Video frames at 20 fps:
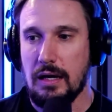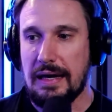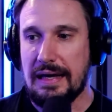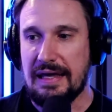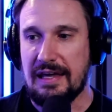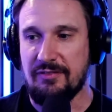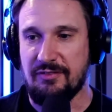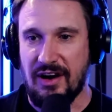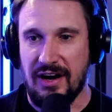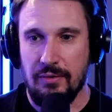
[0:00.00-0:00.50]

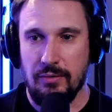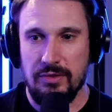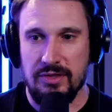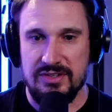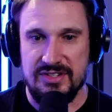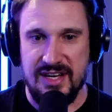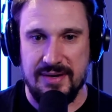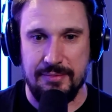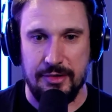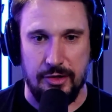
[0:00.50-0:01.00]
If I were the
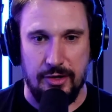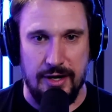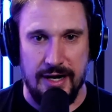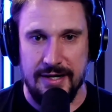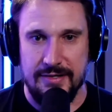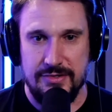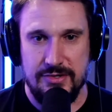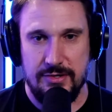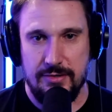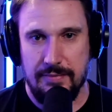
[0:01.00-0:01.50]

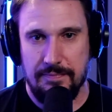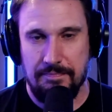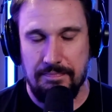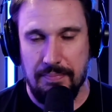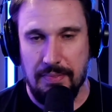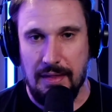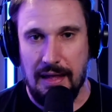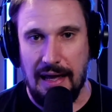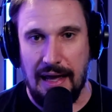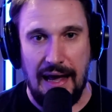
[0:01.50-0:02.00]
Democrats,
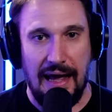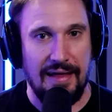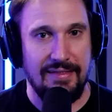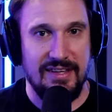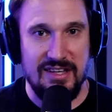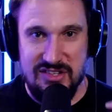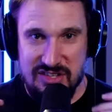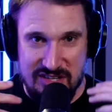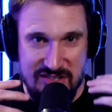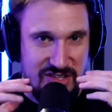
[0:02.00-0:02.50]
and
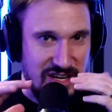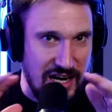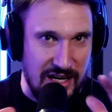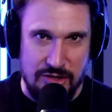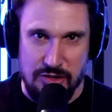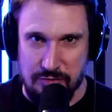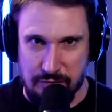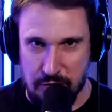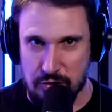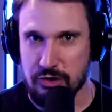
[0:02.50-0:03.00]
this is
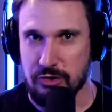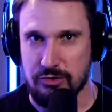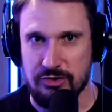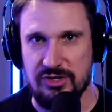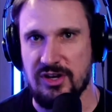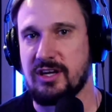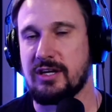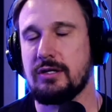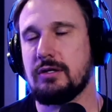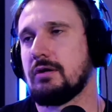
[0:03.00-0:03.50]
controversial
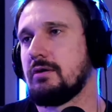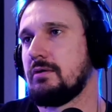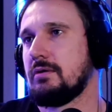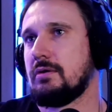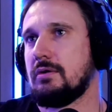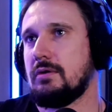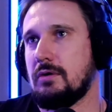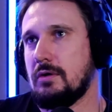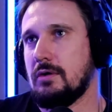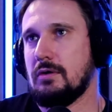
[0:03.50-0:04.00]
take,
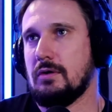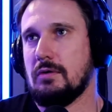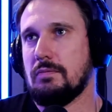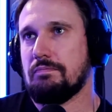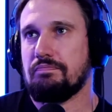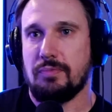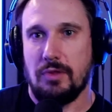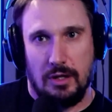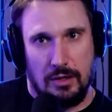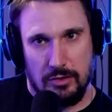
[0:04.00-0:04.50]

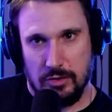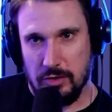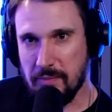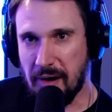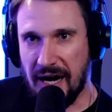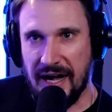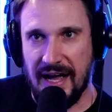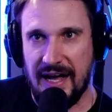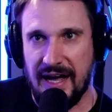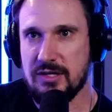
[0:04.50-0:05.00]
you
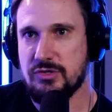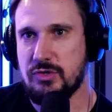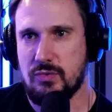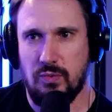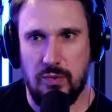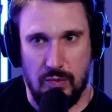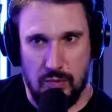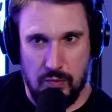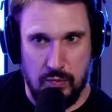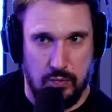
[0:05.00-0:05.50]
might ask,
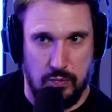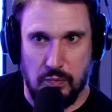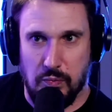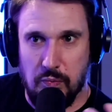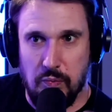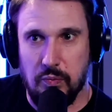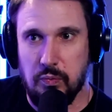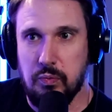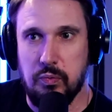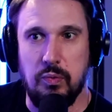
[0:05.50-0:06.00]
well,
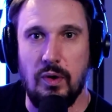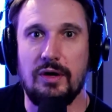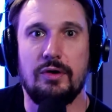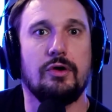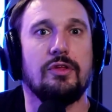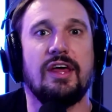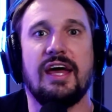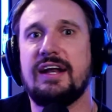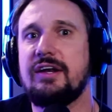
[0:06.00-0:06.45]
what do they